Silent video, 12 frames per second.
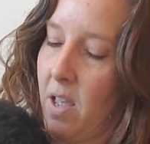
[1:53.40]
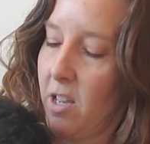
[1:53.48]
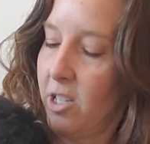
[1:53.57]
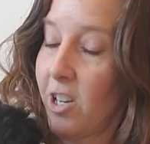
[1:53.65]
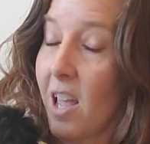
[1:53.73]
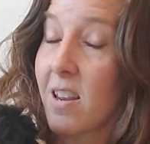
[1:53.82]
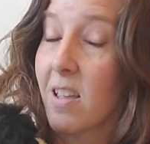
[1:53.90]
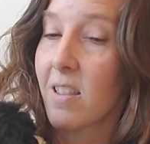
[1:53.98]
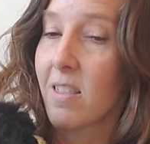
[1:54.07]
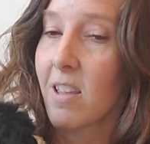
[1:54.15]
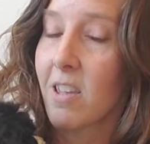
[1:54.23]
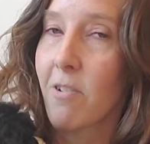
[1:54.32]

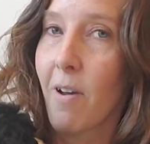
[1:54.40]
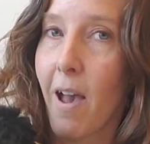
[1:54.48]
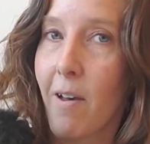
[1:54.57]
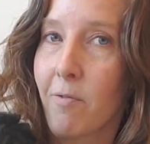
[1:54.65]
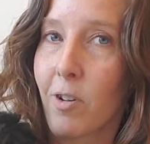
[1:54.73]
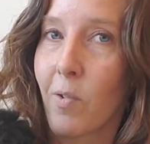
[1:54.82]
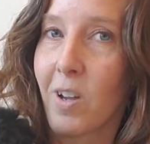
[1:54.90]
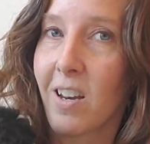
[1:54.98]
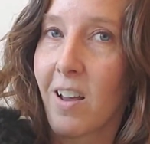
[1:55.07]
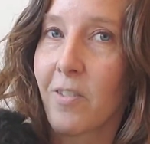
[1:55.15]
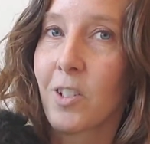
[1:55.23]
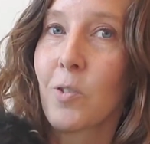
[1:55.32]
shedding that you have going
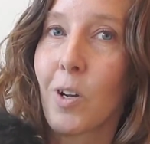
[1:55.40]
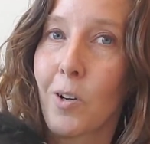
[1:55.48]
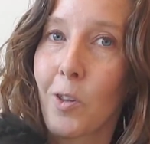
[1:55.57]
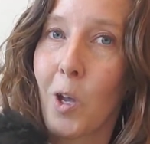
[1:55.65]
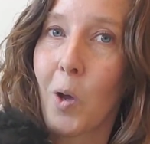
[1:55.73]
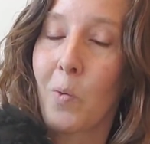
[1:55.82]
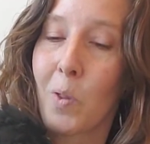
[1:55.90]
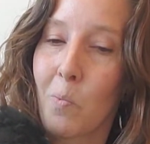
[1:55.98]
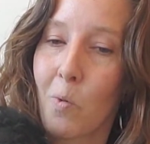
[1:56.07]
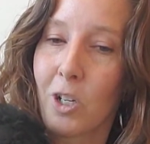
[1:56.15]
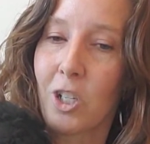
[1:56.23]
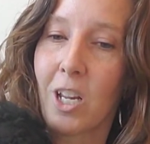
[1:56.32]
on. The straighter the coat, the
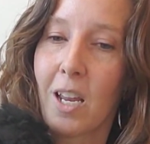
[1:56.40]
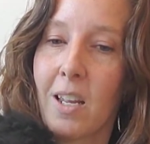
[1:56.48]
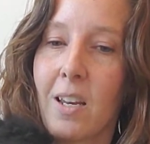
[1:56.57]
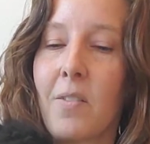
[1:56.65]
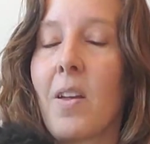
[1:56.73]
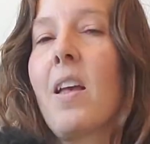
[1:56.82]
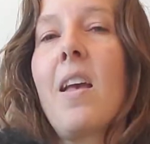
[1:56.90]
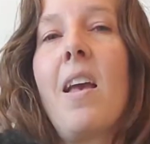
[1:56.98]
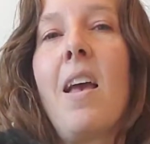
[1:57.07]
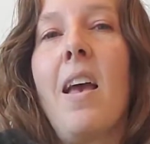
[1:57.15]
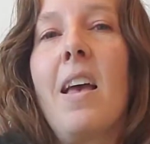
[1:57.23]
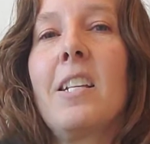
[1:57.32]
more shedding.
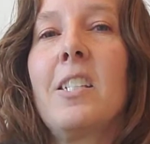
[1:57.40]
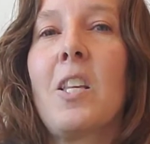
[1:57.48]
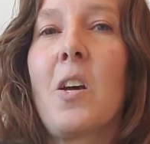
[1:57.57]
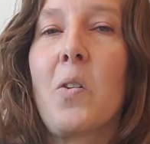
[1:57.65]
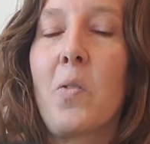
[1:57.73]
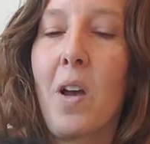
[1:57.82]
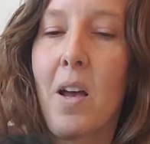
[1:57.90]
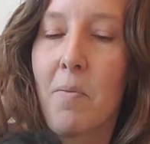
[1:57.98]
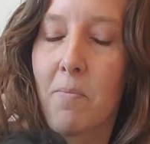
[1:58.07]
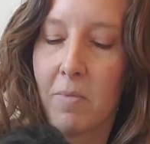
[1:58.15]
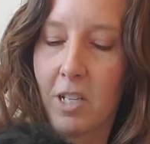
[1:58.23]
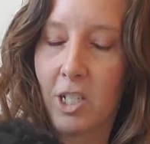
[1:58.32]
So
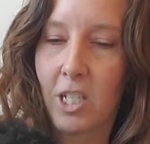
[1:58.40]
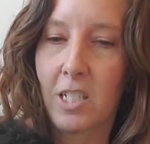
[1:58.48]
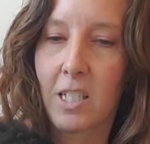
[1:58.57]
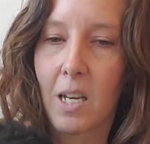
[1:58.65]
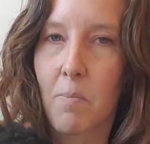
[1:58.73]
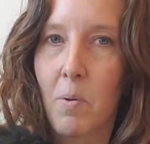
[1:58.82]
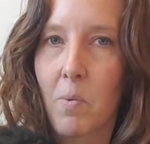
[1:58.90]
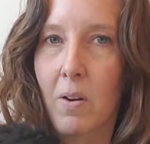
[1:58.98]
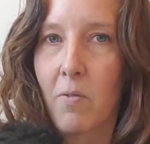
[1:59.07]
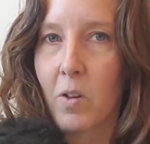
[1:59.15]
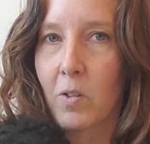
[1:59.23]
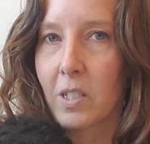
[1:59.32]
she's going to be one
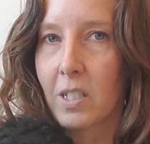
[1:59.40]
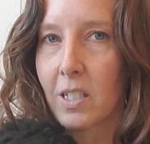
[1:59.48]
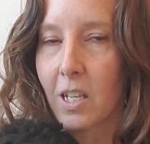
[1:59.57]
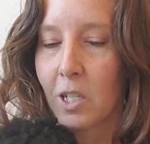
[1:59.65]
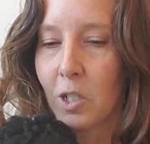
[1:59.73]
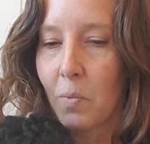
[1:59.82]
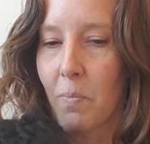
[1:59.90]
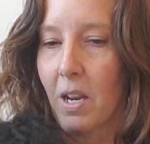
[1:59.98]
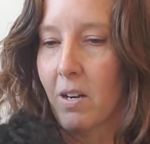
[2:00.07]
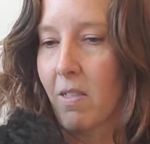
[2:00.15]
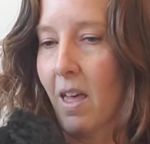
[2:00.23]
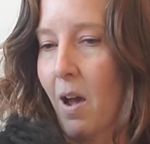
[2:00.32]
of those that's going to do
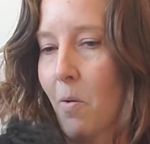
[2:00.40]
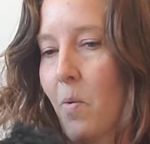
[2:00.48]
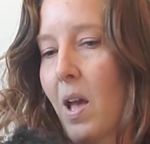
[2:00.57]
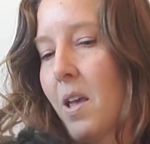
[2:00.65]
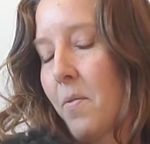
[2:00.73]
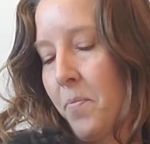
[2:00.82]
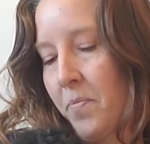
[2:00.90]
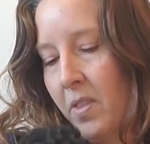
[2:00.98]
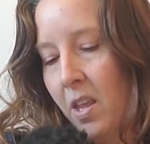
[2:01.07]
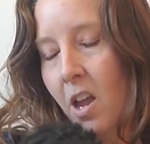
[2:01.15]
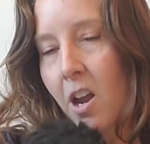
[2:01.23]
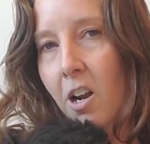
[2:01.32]
better that way.
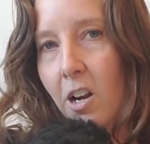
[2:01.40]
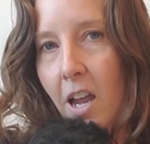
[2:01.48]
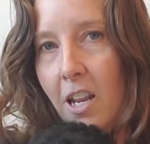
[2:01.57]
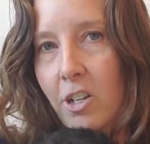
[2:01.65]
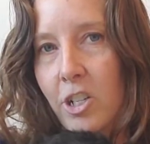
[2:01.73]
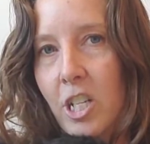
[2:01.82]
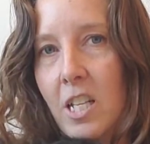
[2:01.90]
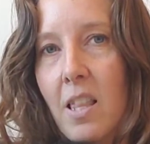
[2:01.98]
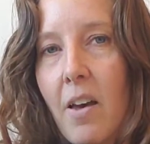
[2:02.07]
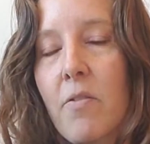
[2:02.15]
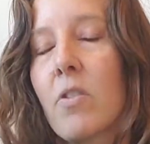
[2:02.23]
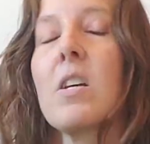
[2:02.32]
Her energy level